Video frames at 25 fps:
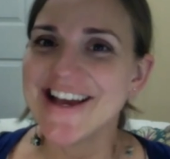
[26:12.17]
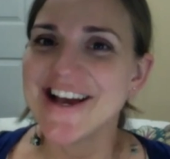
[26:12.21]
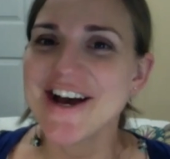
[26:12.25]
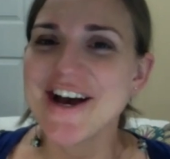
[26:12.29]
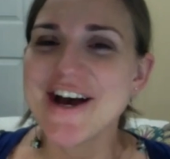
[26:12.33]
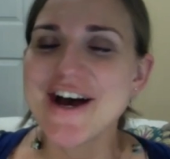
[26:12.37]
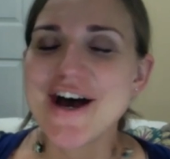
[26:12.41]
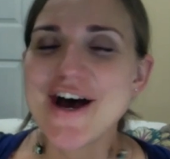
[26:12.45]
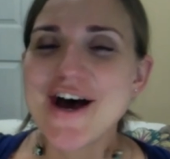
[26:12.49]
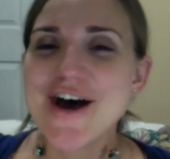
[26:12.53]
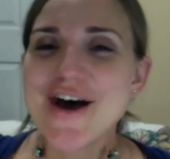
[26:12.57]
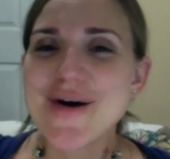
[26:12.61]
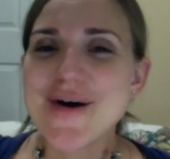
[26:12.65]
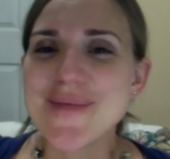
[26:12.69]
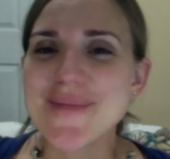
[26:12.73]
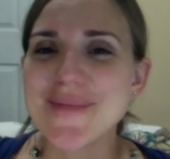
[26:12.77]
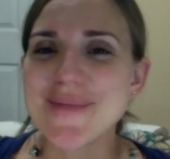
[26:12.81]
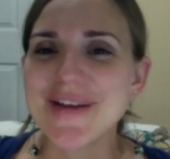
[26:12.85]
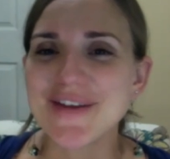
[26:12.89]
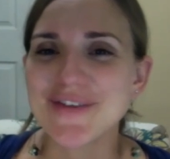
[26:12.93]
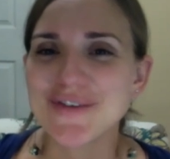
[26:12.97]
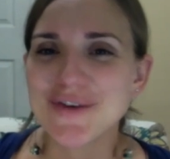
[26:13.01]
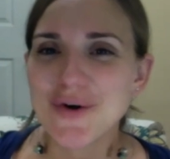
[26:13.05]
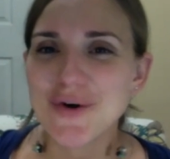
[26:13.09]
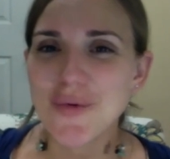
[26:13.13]

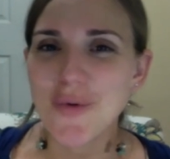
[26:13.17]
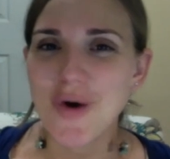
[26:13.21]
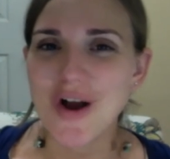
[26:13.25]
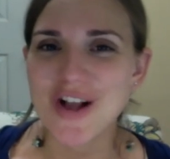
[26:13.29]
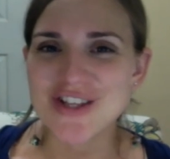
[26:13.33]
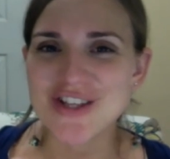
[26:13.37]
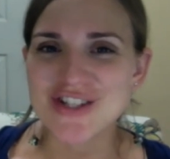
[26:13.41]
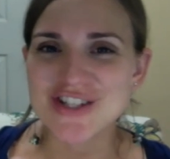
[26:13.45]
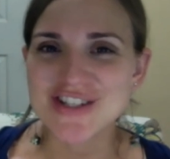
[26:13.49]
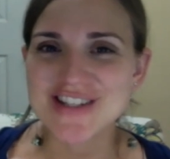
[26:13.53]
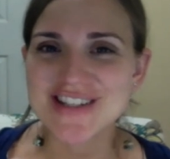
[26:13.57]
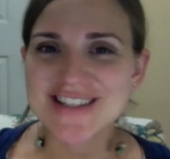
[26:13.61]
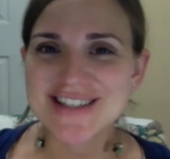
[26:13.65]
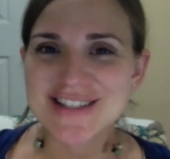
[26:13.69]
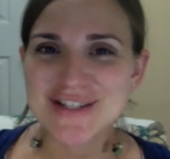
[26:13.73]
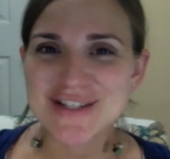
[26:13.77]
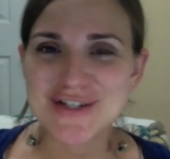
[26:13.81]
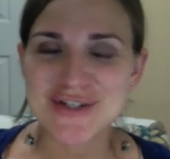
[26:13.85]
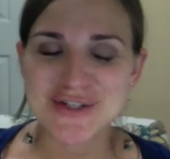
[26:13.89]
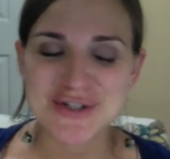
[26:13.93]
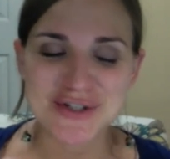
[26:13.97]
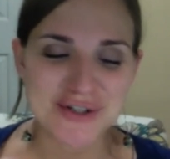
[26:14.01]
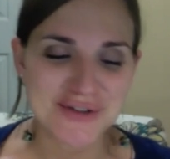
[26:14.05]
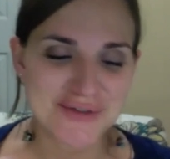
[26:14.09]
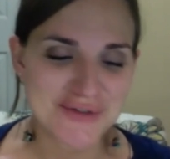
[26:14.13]
If you're watching this in
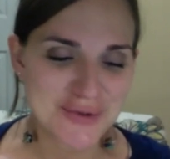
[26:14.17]
June of